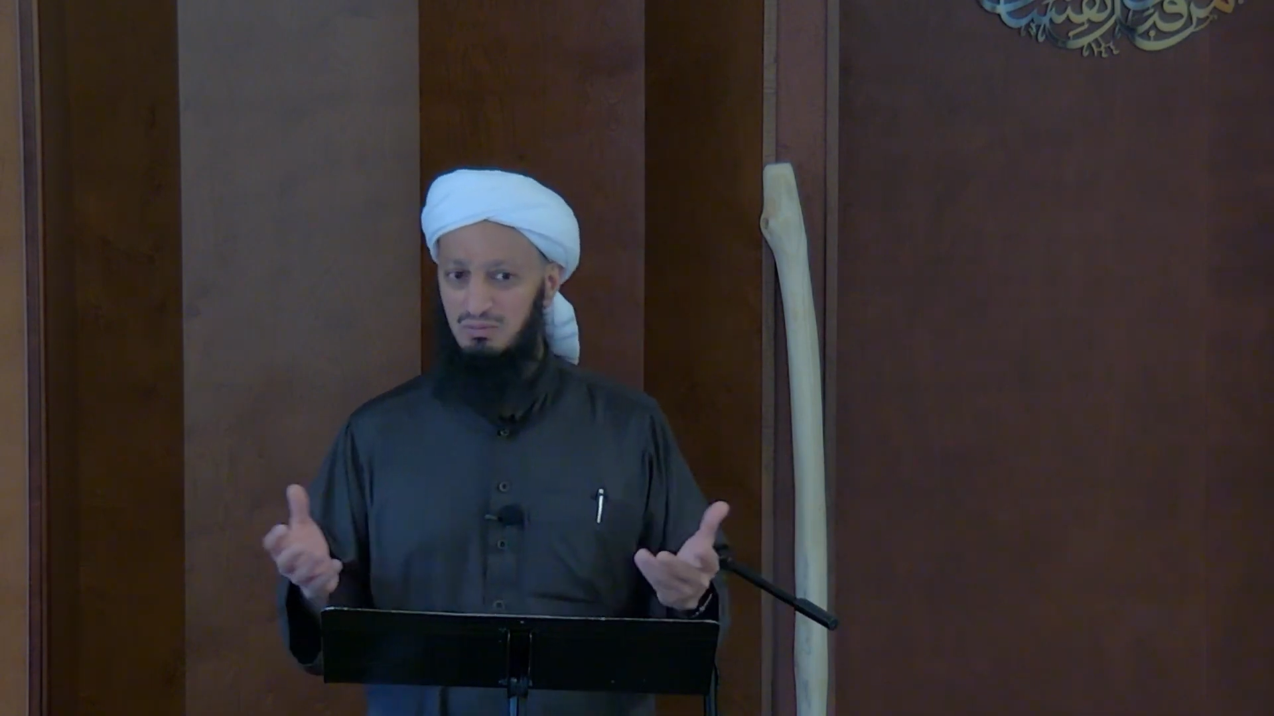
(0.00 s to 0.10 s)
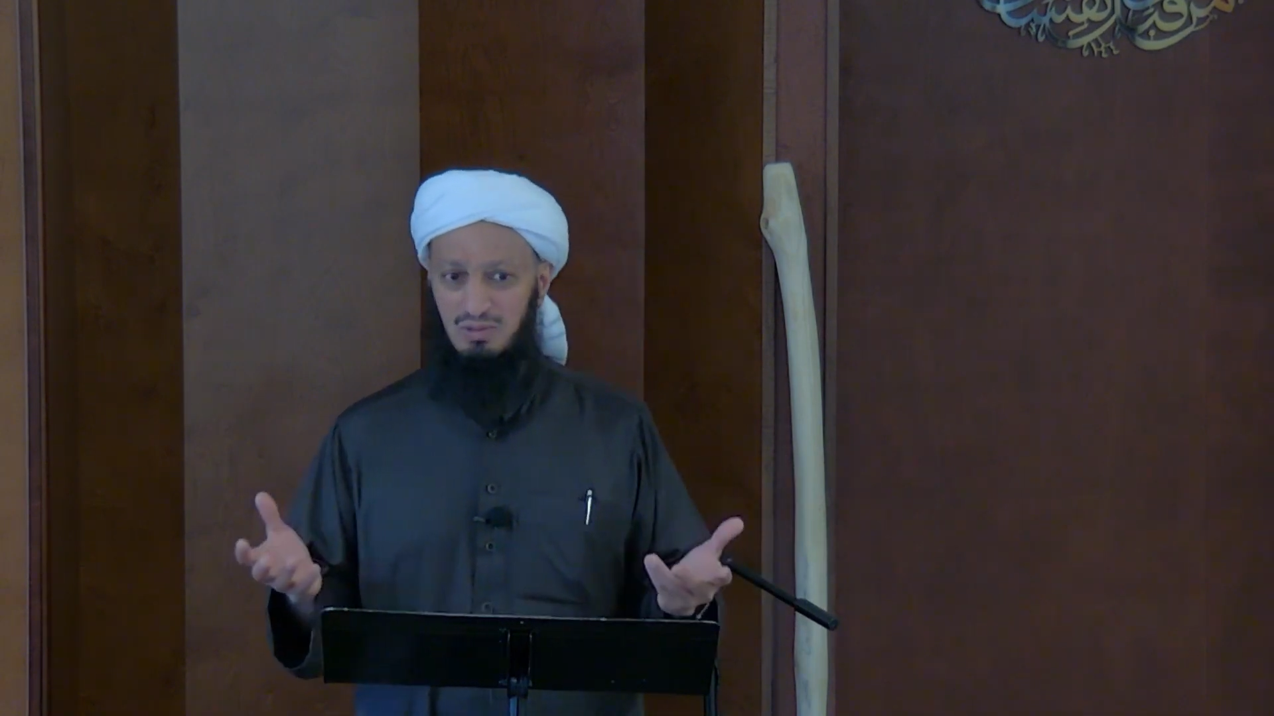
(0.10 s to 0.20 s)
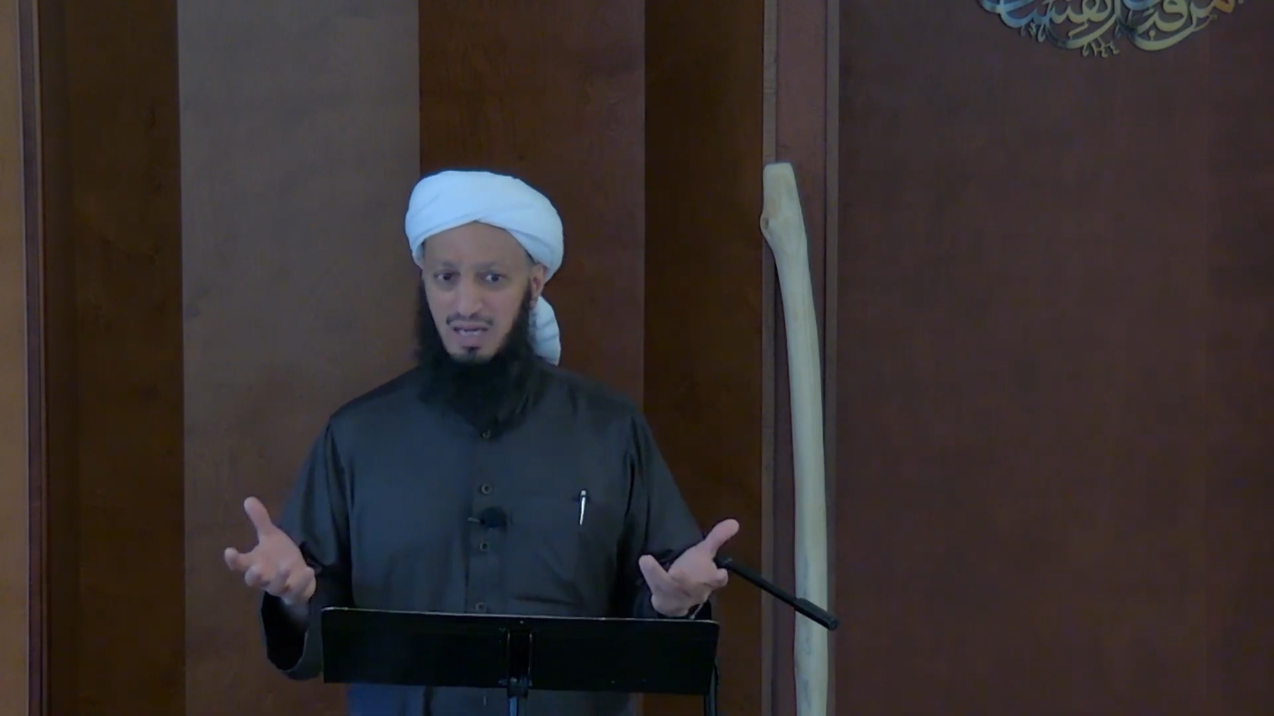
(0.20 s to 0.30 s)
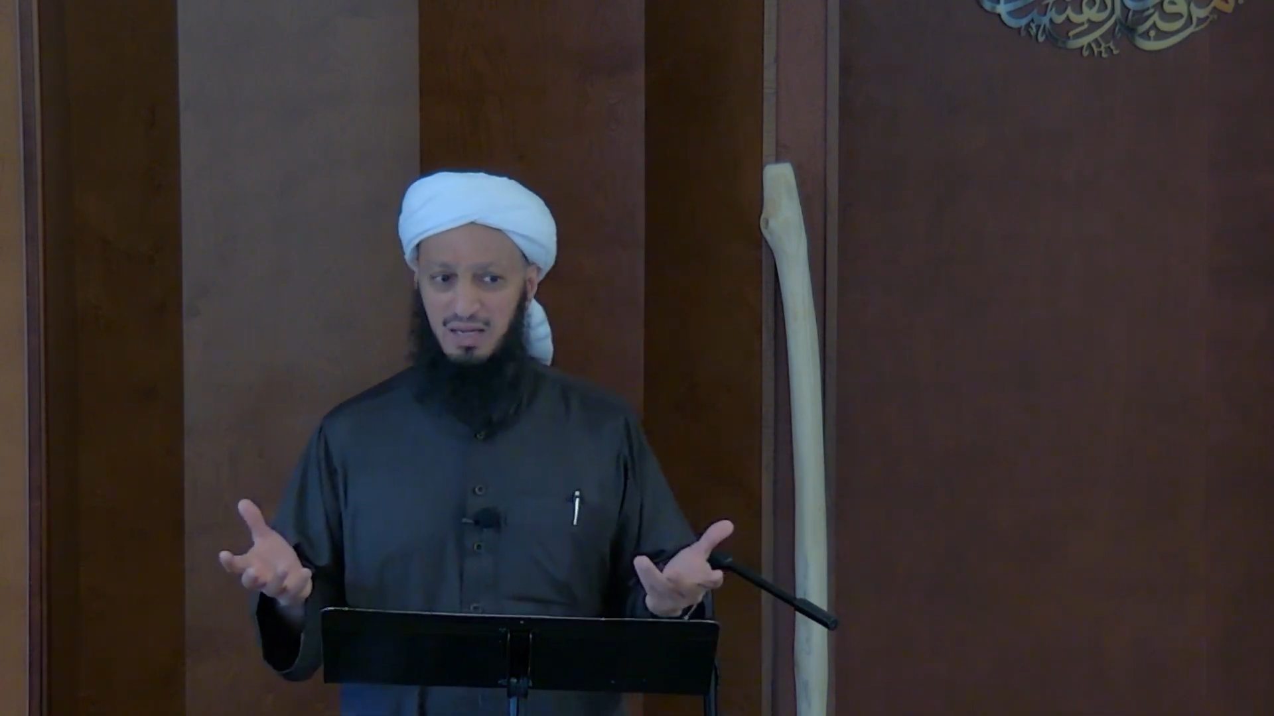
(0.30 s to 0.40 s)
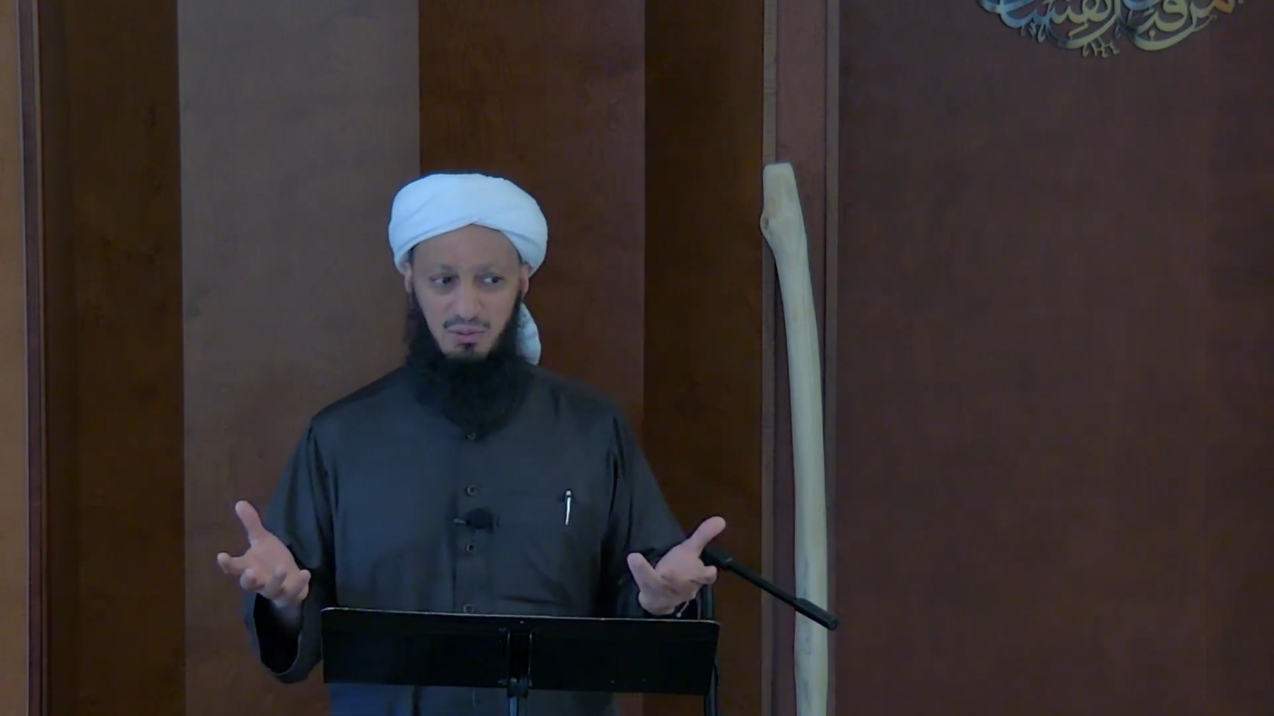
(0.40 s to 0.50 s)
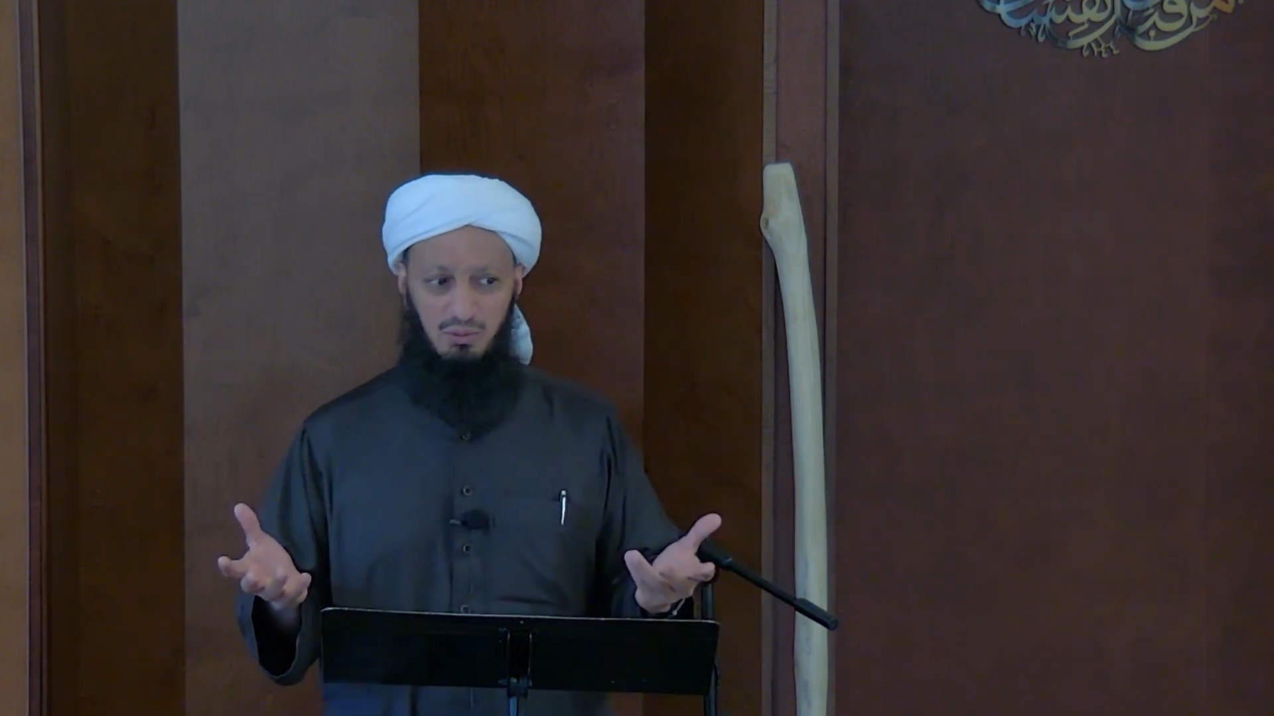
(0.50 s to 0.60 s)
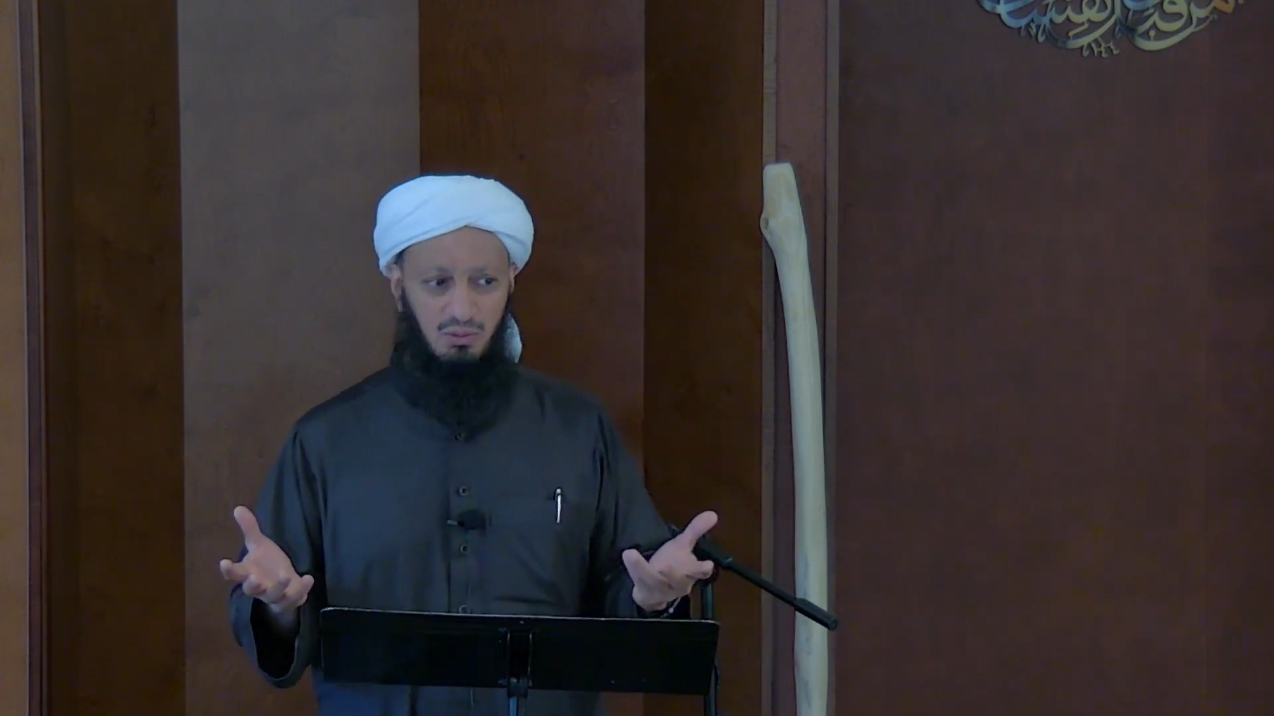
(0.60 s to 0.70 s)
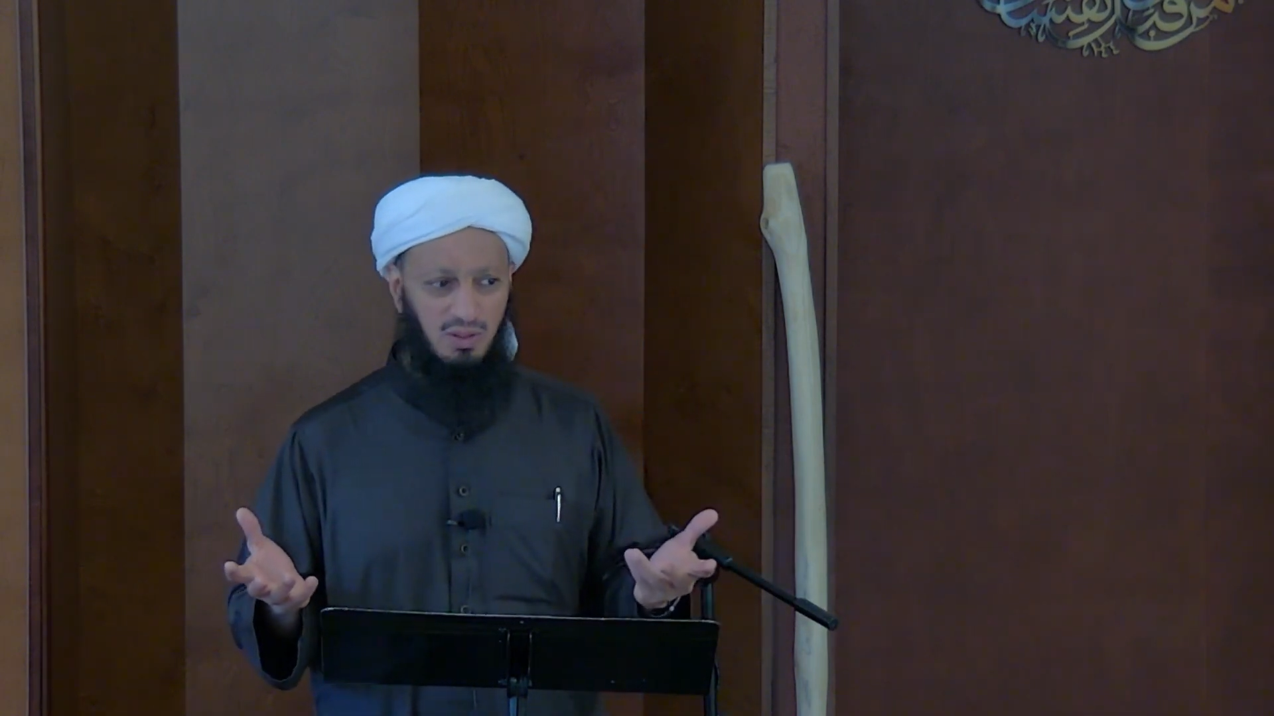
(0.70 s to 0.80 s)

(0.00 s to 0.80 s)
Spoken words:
I don't know.